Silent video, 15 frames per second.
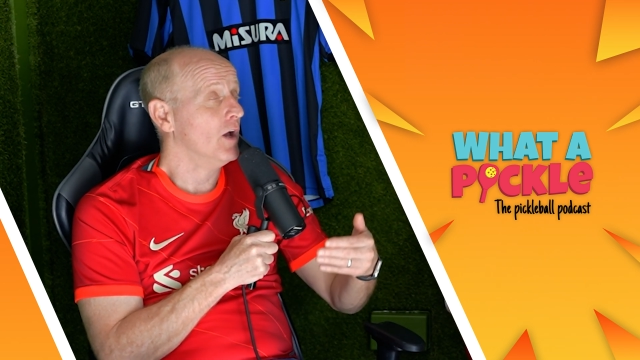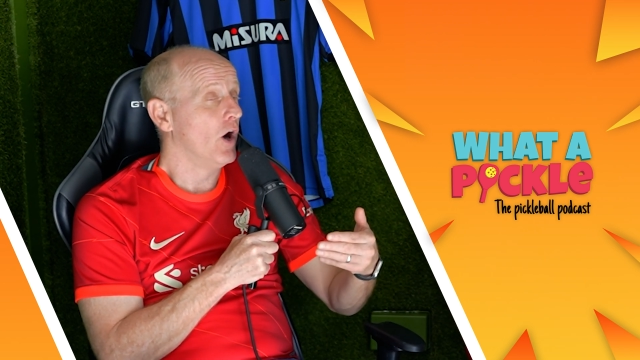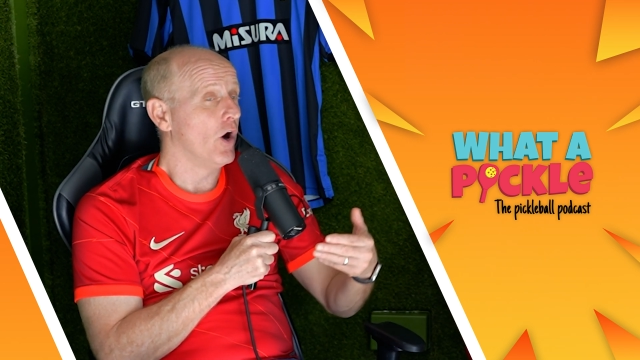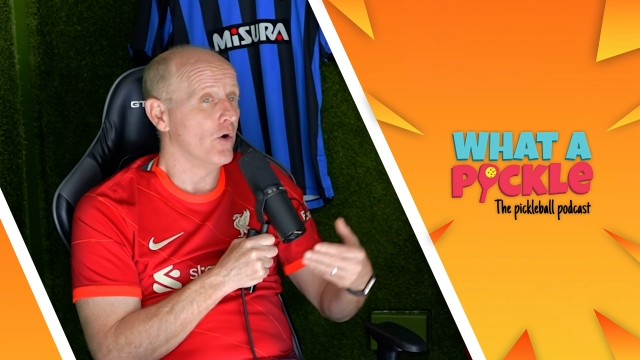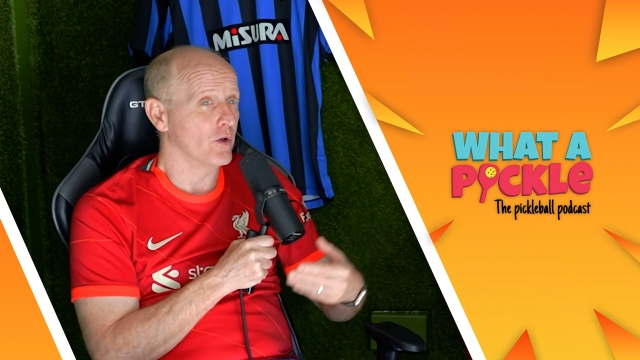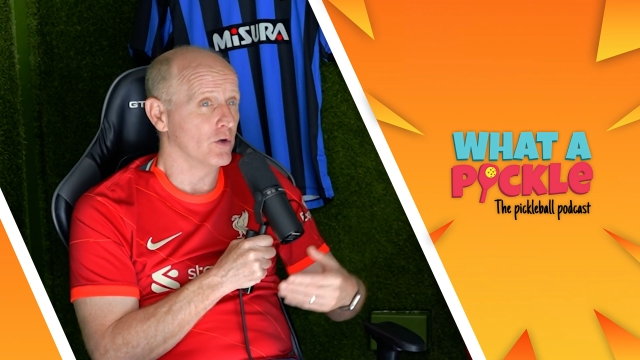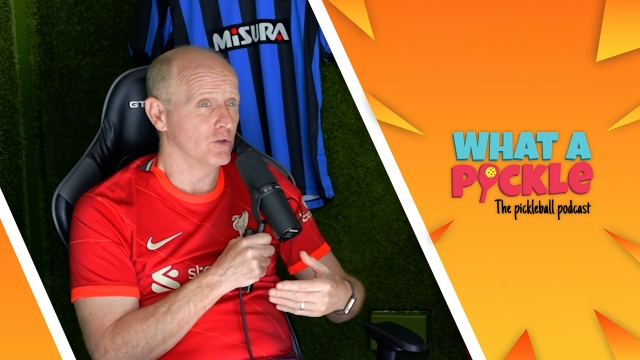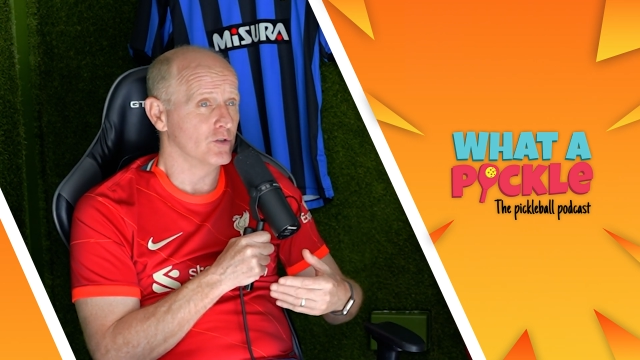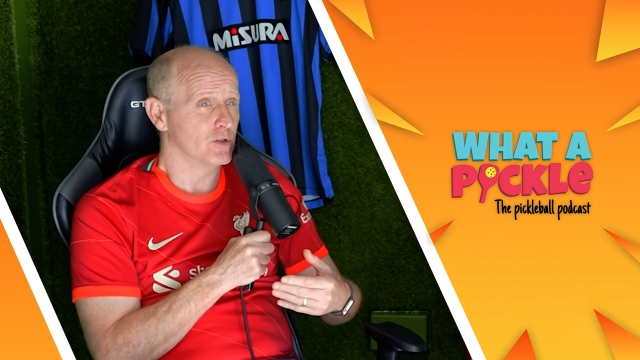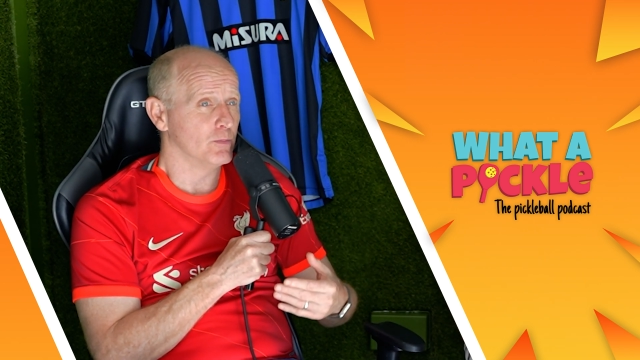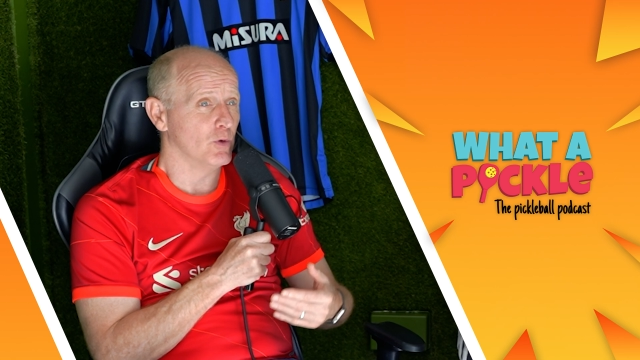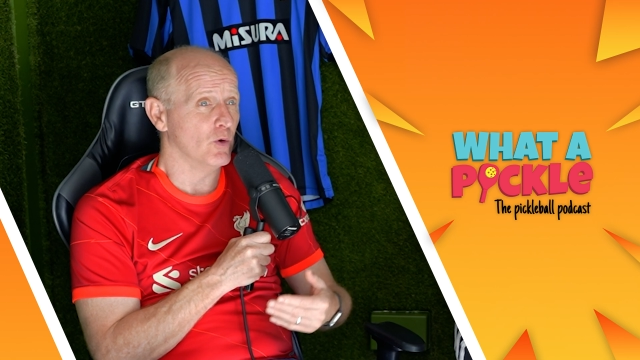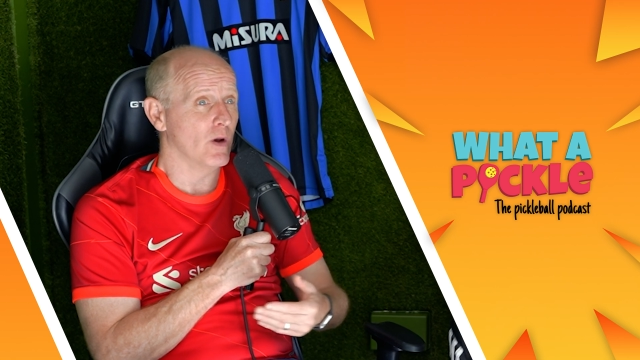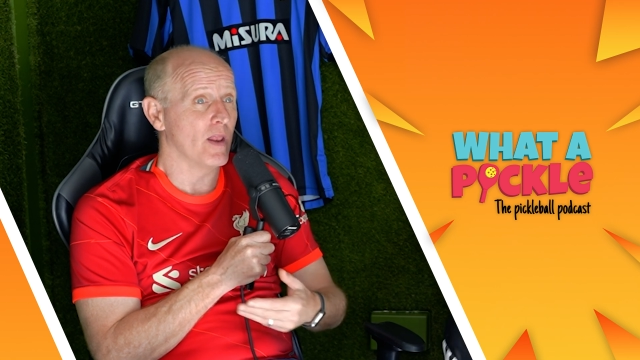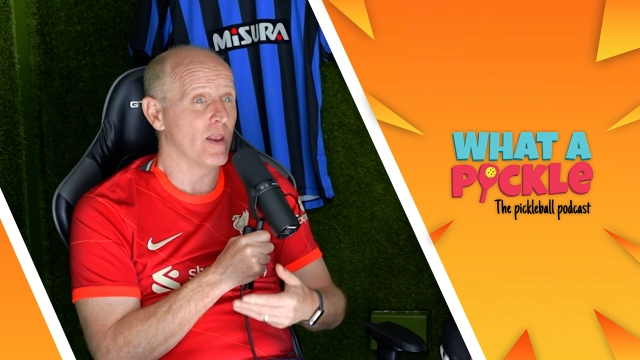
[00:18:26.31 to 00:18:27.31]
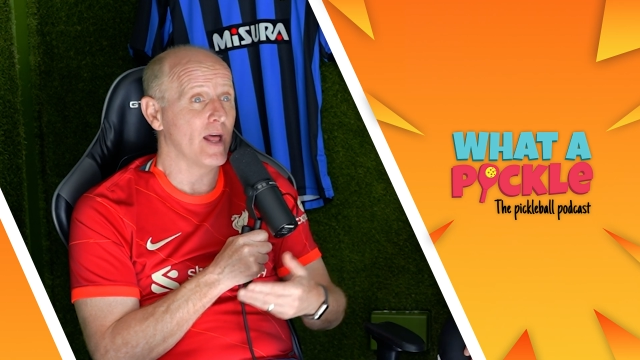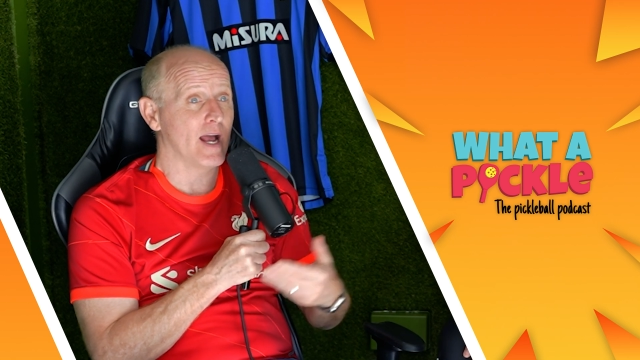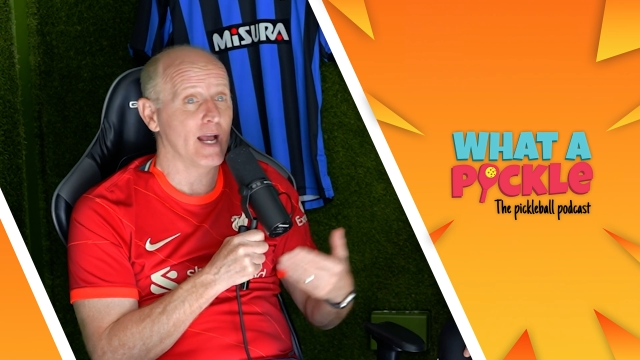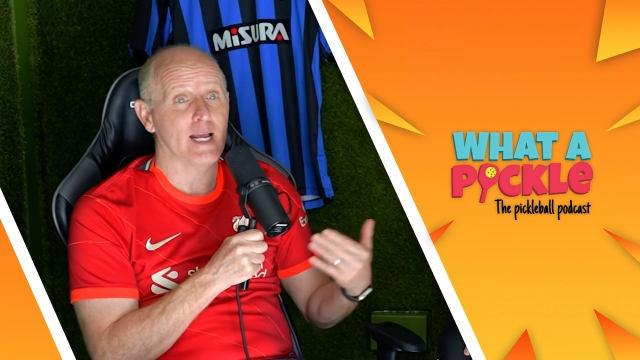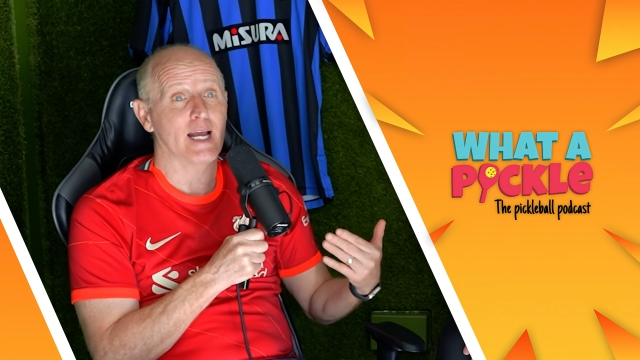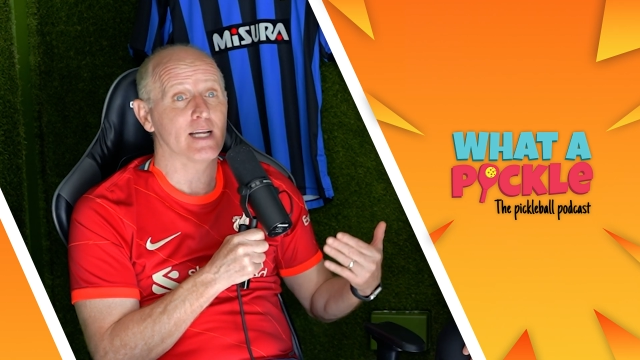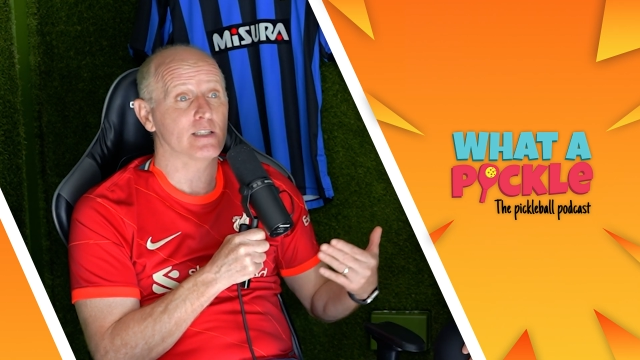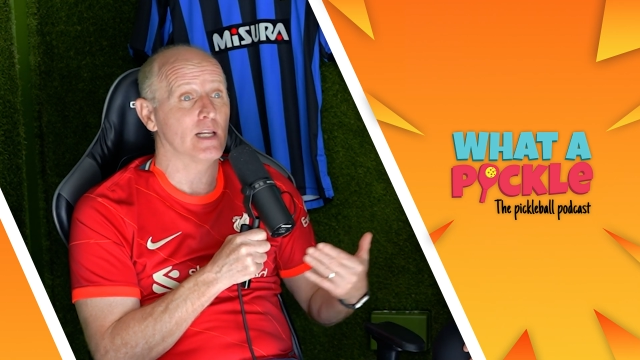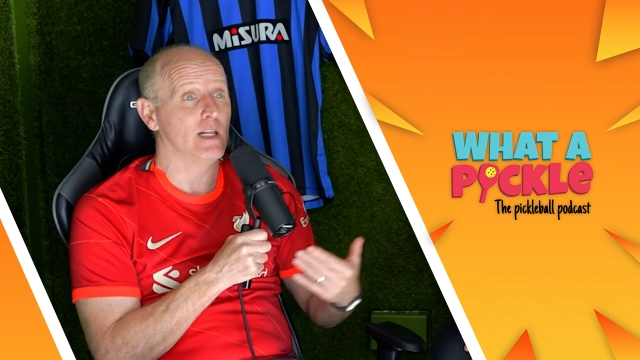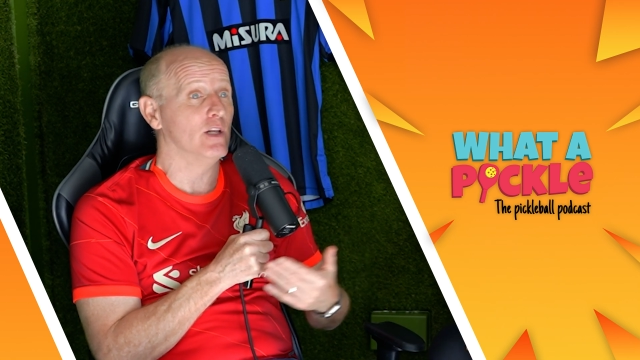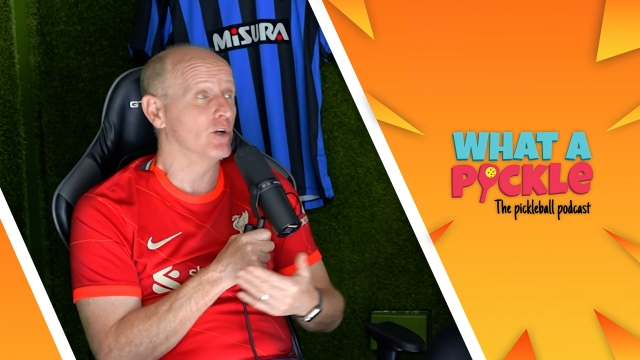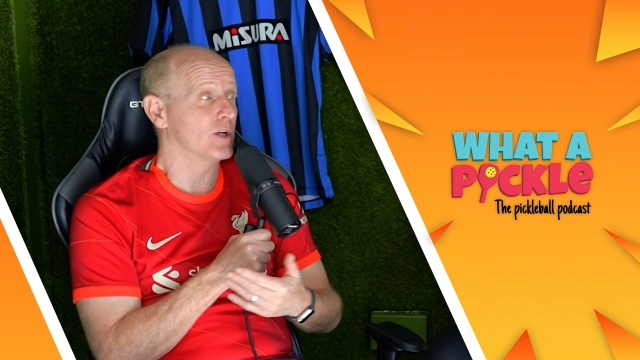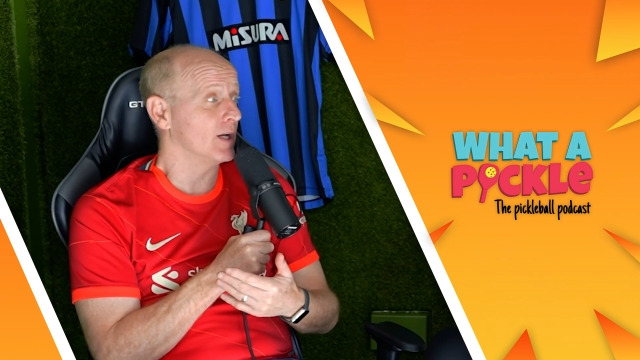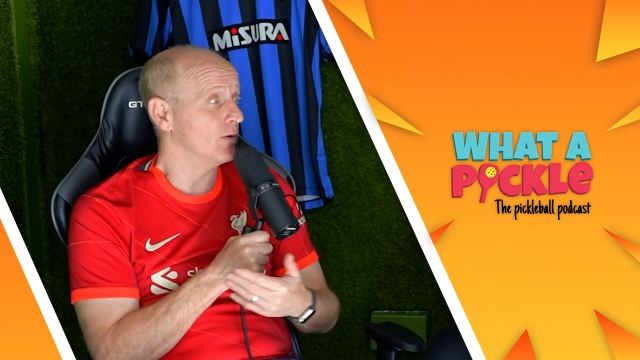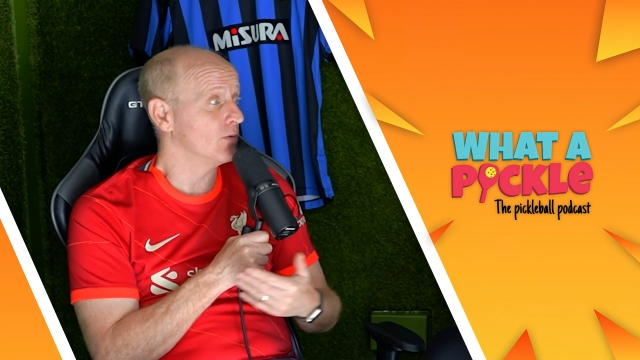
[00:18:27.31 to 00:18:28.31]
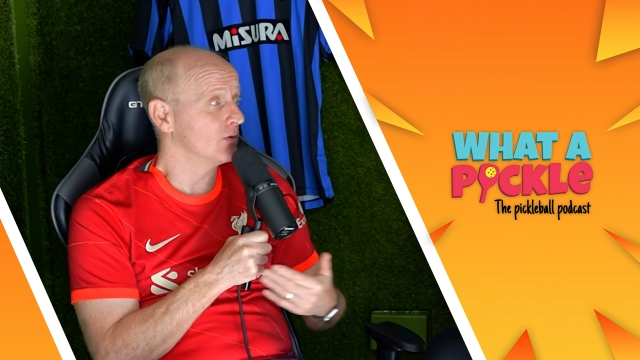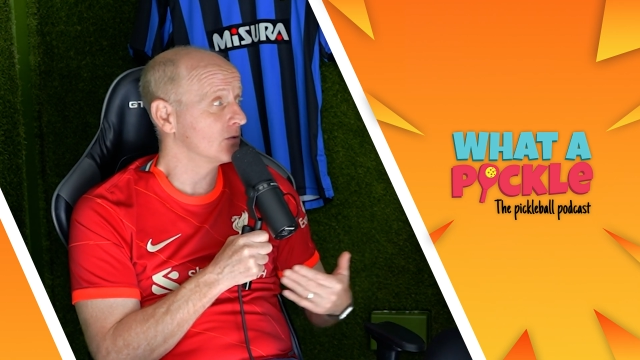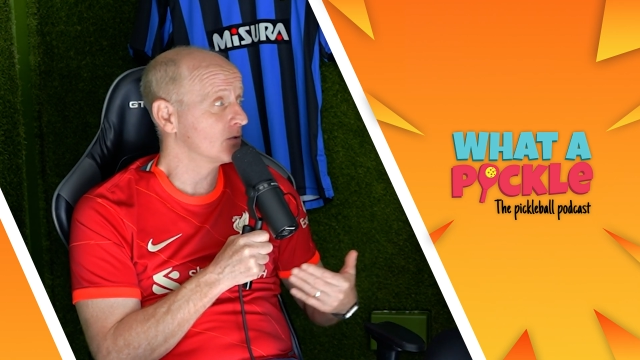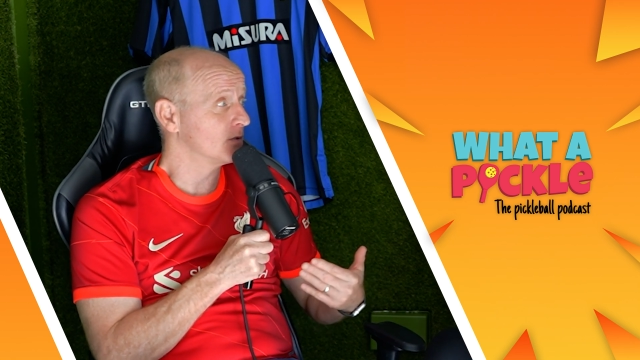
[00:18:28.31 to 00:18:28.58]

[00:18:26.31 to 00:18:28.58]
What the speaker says: holding on to the ball and that actually looking